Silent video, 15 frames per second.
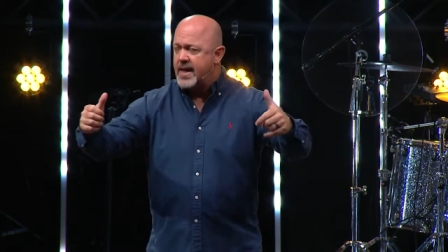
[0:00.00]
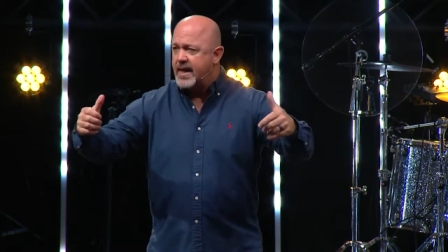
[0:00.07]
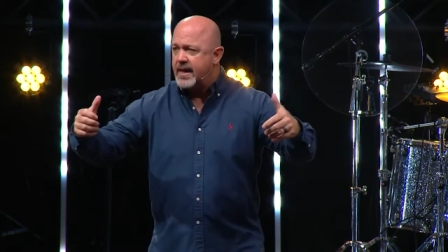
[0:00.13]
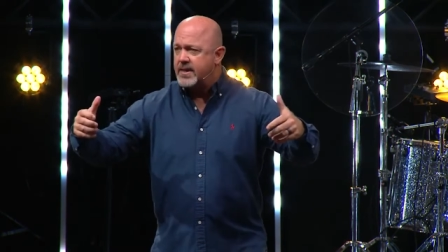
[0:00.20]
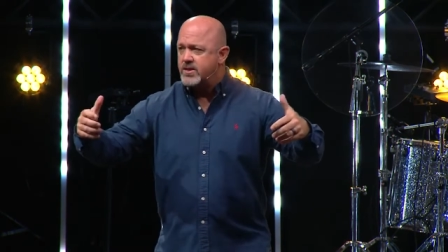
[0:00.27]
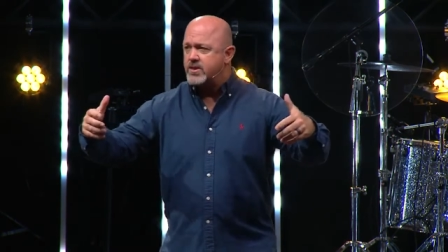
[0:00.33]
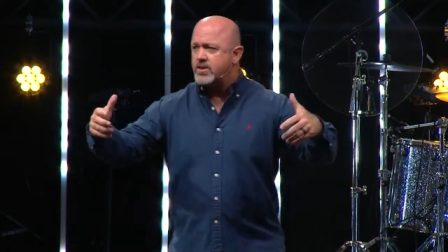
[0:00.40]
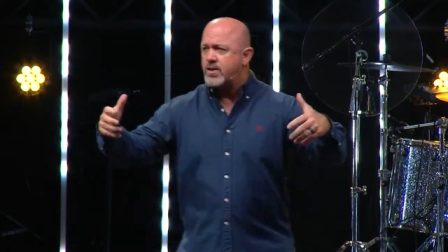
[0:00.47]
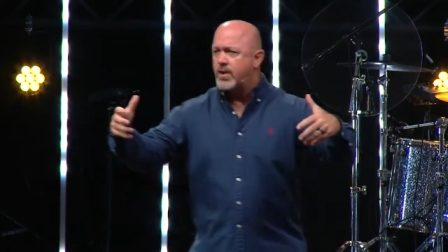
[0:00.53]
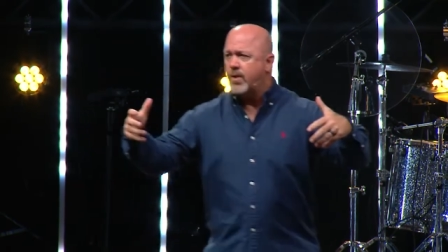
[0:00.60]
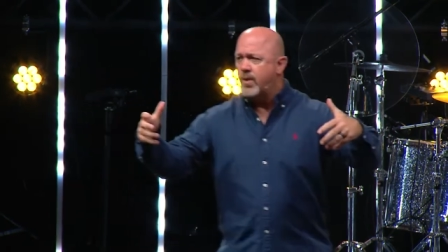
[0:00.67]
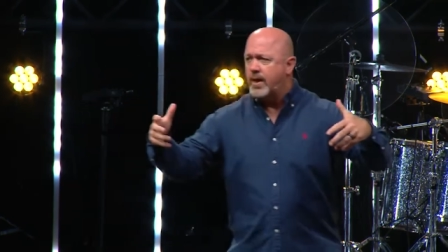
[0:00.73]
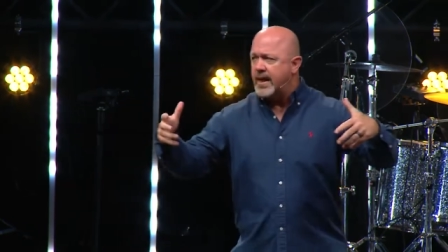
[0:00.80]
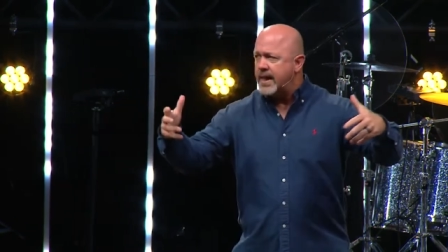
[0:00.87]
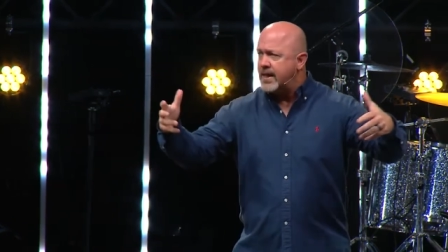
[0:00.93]
And
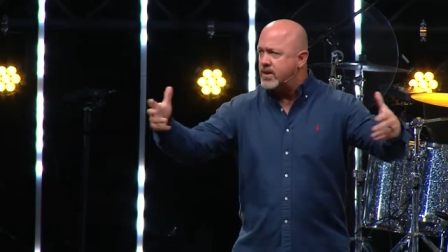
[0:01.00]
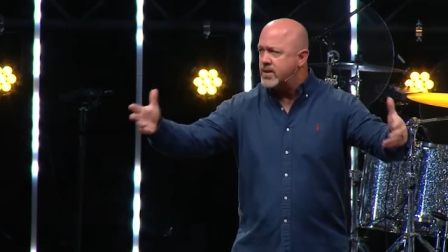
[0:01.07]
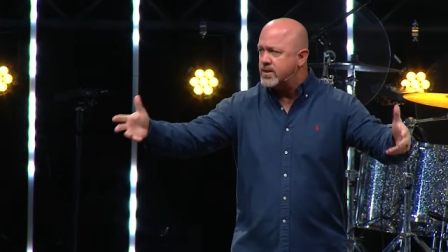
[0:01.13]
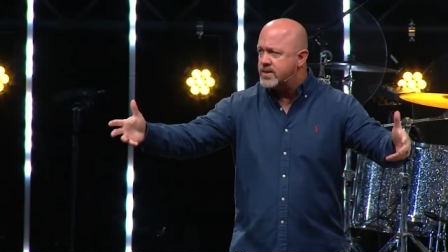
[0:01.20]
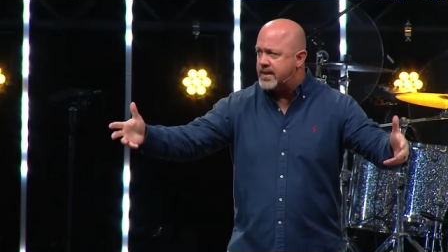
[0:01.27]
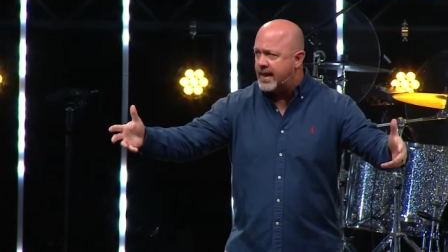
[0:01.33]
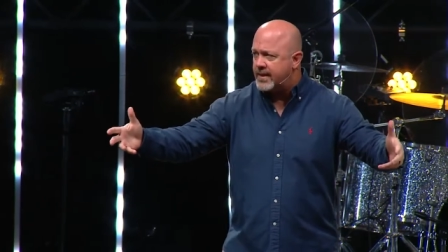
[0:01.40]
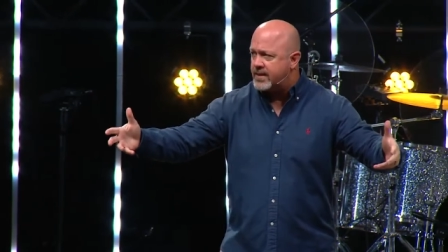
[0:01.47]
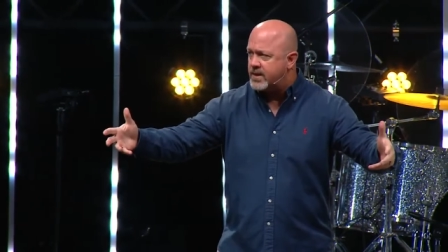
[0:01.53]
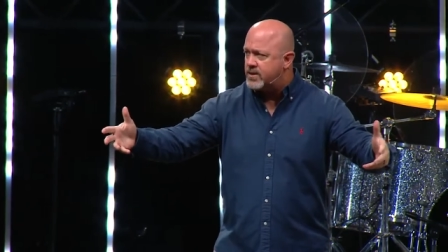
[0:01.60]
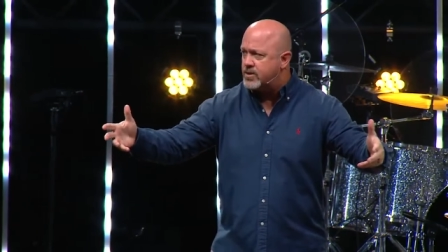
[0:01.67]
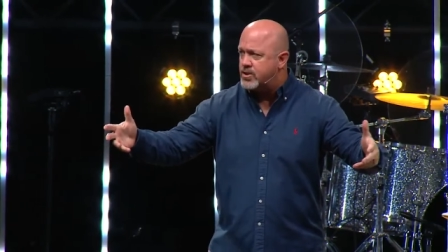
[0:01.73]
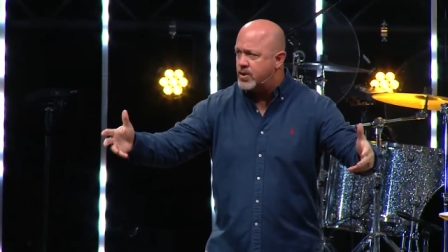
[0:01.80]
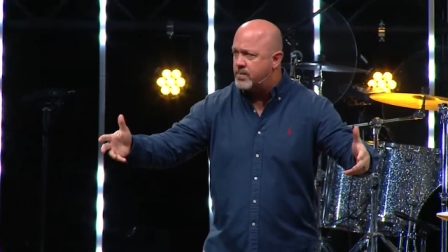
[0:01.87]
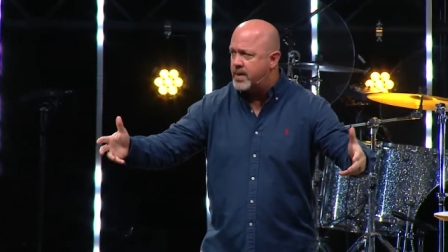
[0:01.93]
so he looks out there
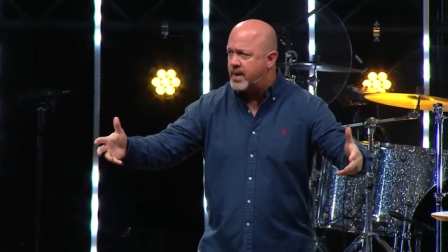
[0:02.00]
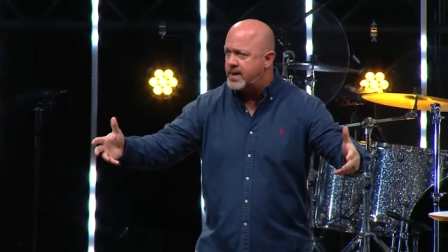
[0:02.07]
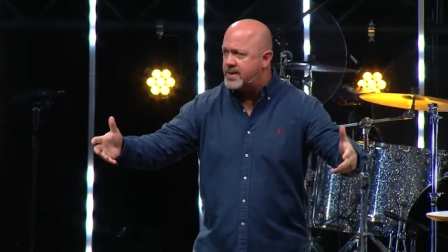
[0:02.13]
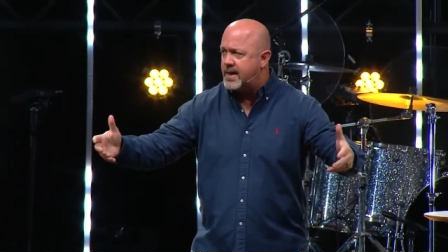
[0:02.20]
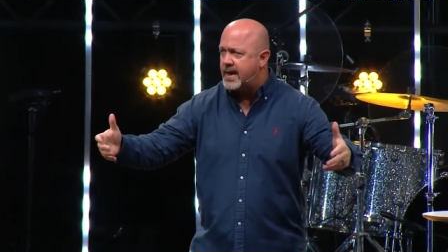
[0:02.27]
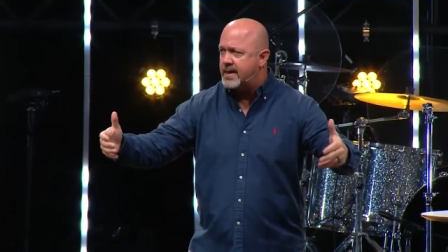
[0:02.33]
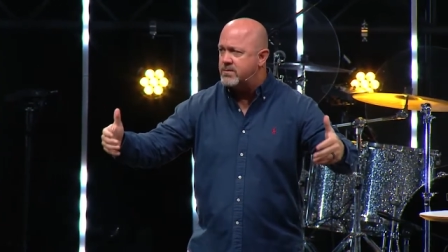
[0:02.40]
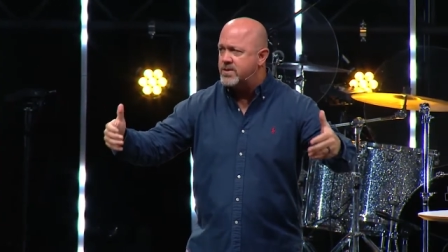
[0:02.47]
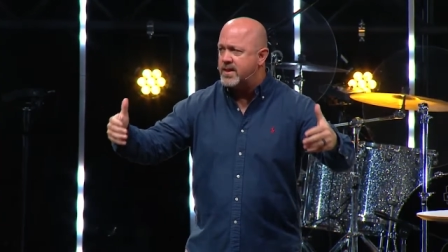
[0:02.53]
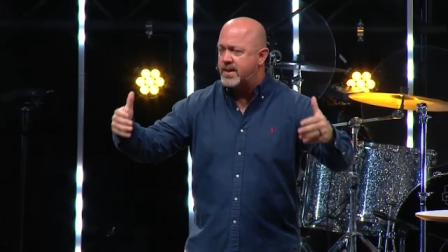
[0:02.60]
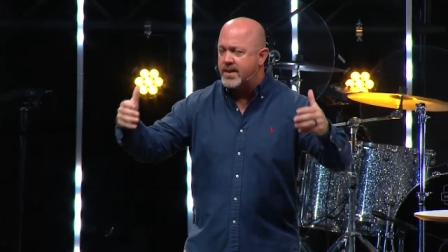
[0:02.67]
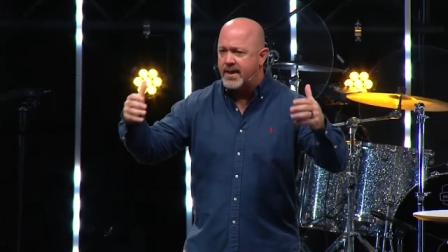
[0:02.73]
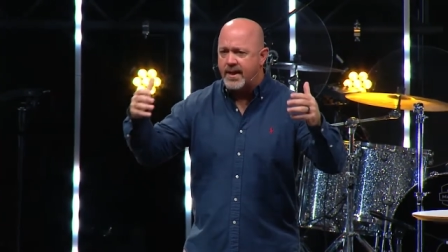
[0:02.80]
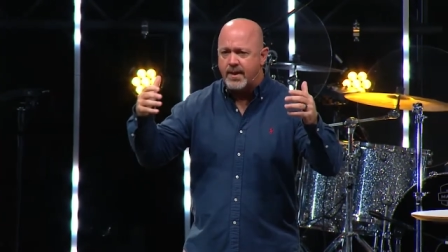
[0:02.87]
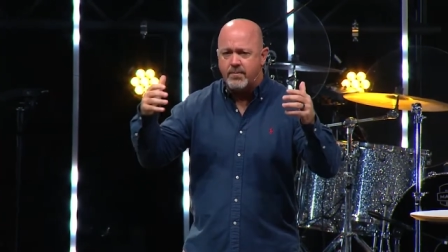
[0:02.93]
so many times,
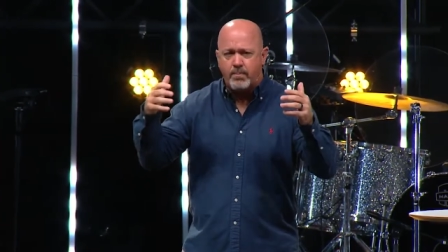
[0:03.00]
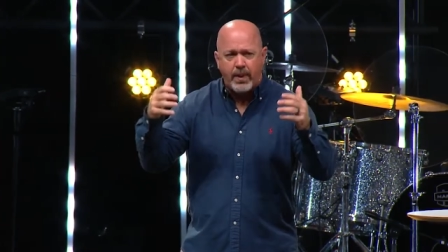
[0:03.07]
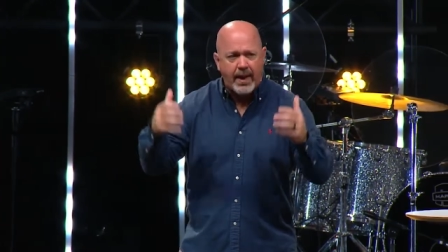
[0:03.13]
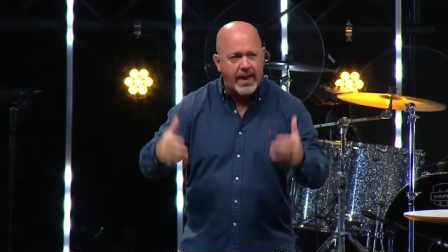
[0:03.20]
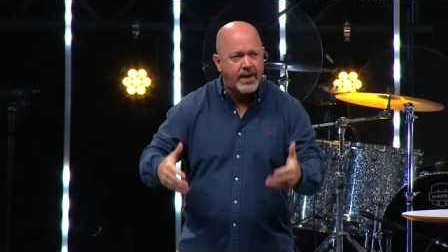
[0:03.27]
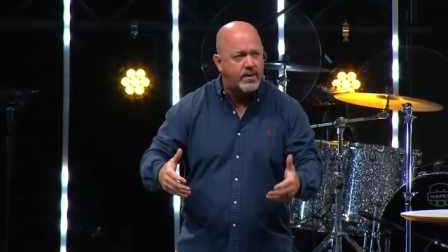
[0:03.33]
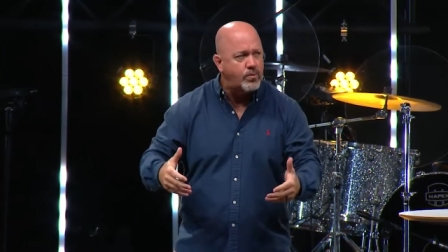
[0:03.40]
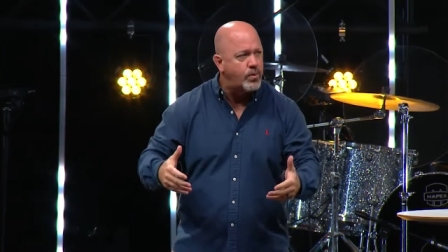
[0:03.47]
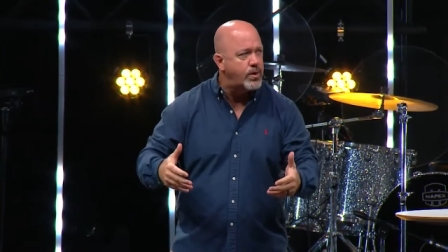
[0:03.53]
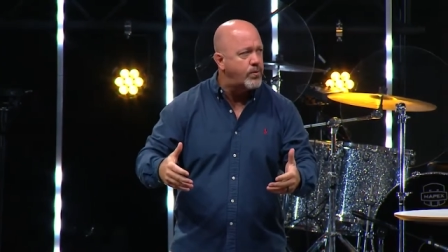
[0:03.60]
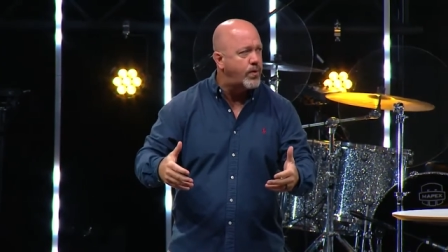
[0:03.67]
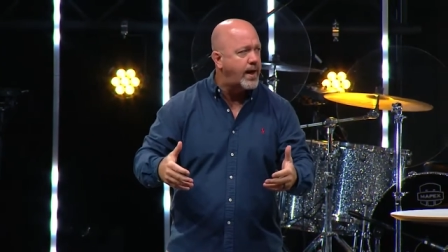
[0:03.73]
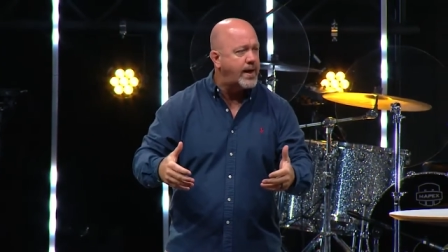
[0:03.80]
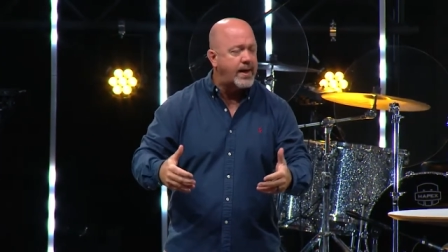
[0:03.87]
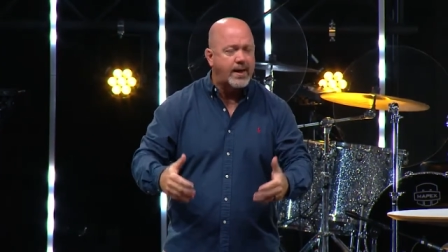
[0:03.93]
and then Peyton would
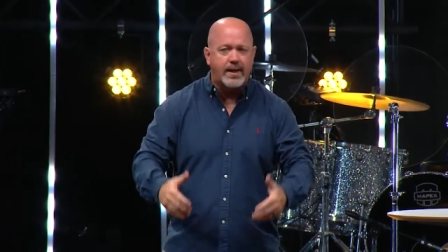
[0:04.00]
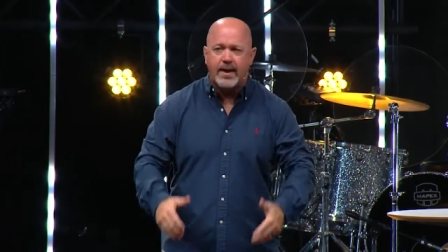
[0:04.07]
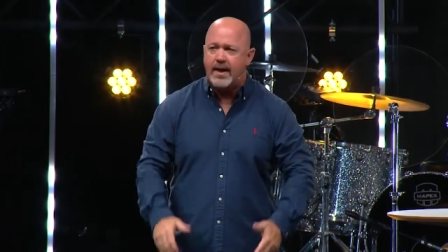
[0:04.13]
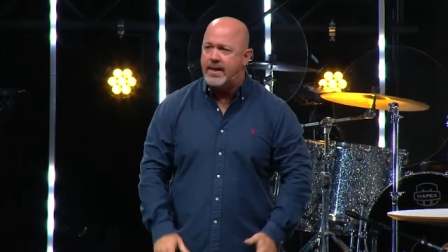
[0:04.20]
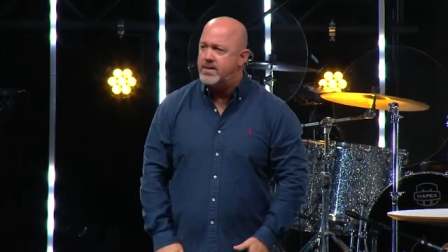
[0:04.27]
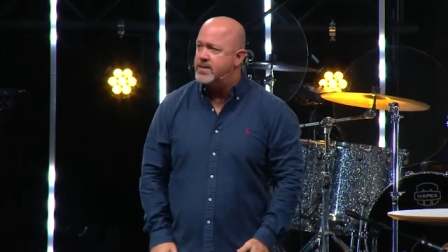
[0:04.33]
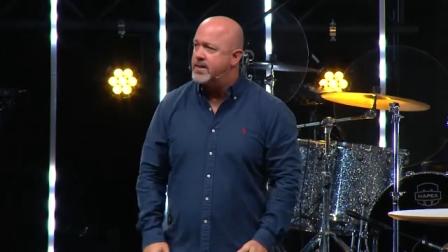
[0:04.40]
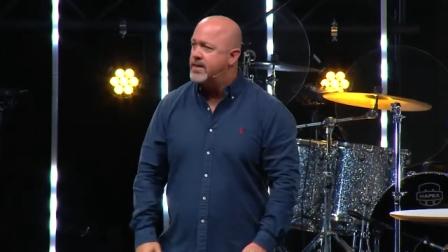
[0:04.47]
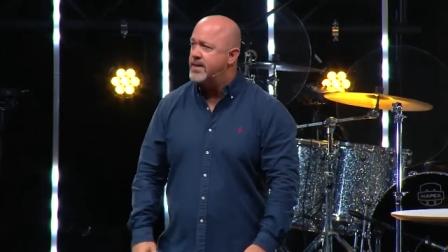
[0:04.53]
recognize